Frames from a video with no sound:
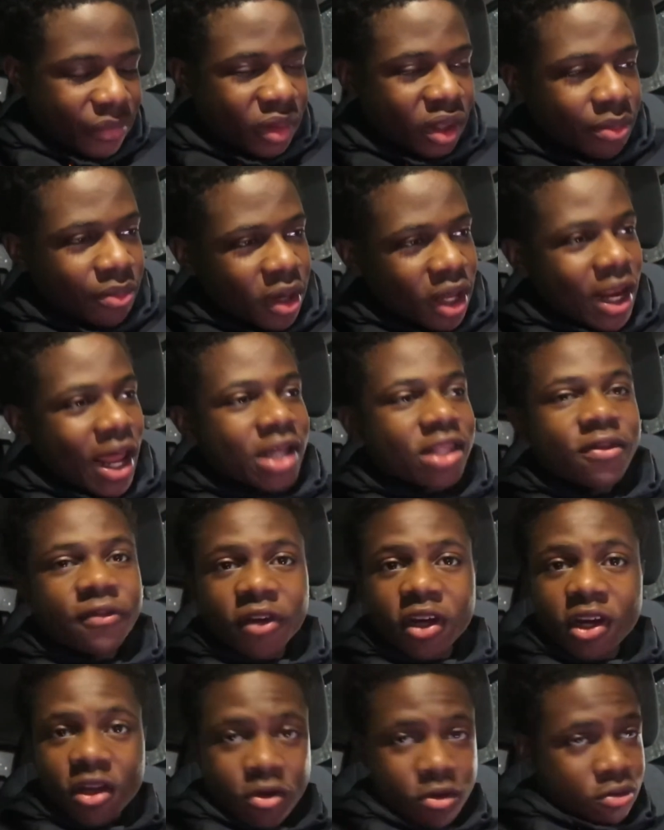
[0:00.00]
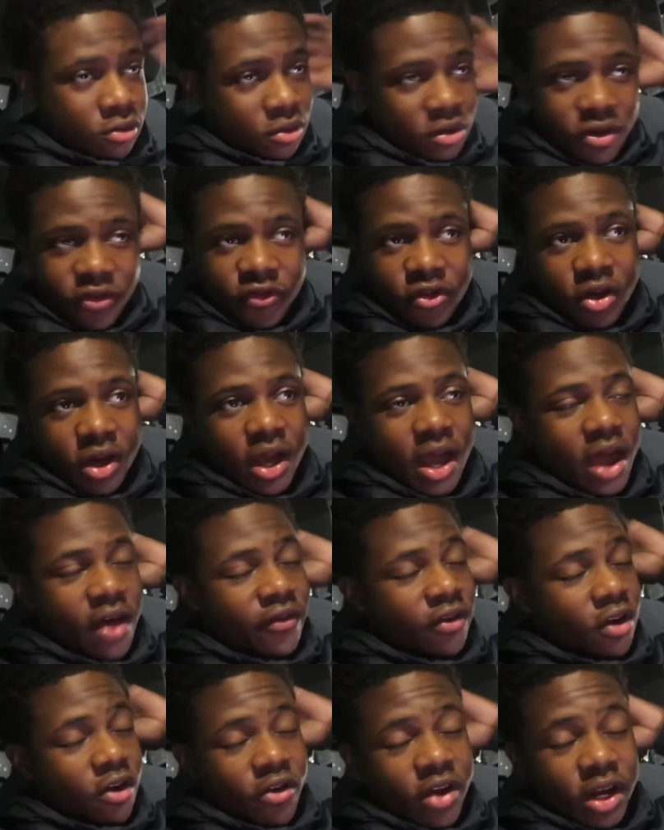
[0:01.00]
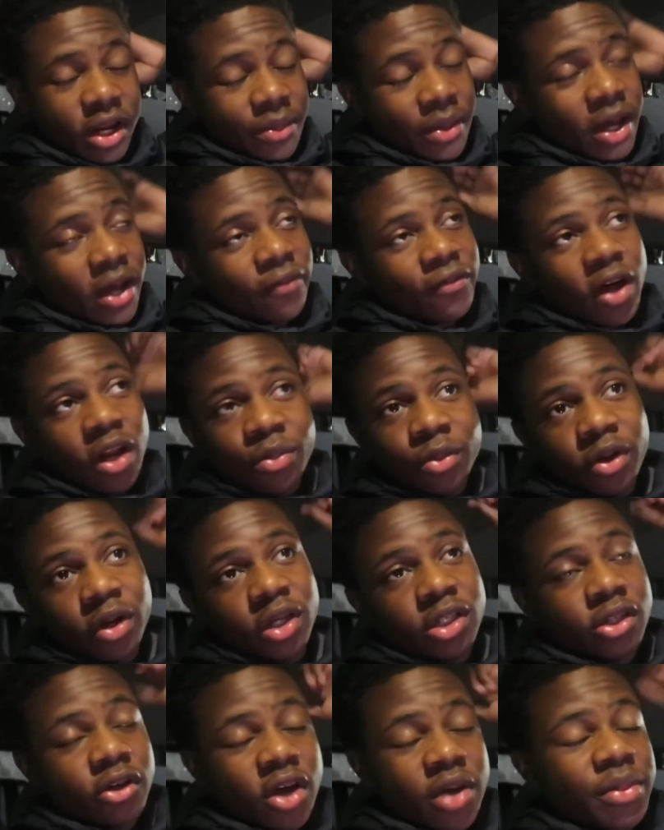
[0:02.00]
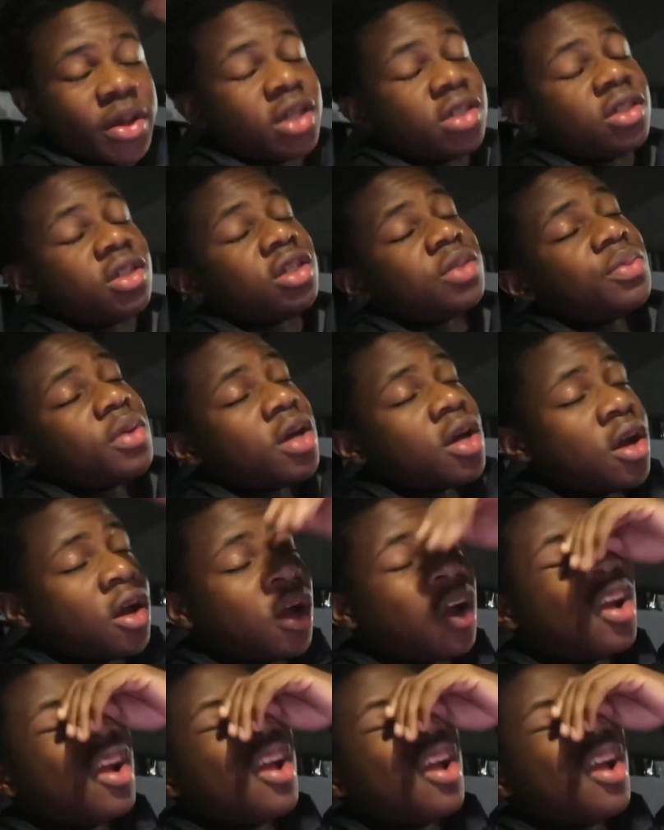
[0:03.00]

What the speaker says: Man, like the video if you ain't haven't already, man. Follow me on Instagram, It's Just Mayor.